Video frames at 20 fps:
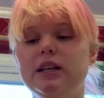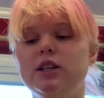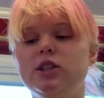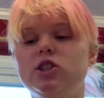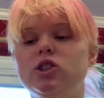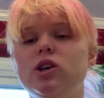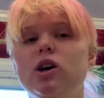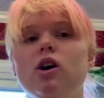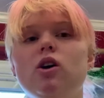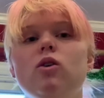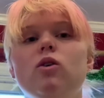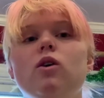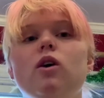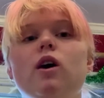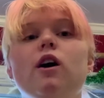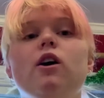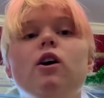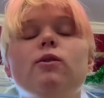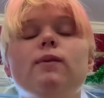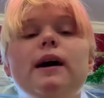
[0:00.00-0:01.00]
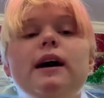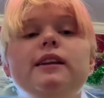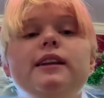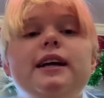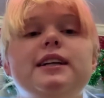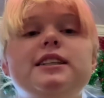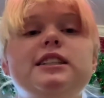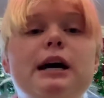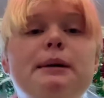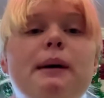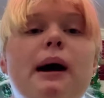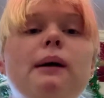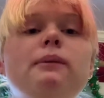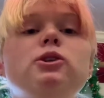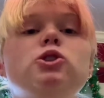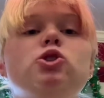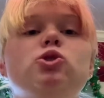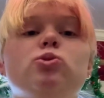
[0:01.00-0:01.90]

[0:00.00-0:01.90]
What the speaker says: So, around that time, I was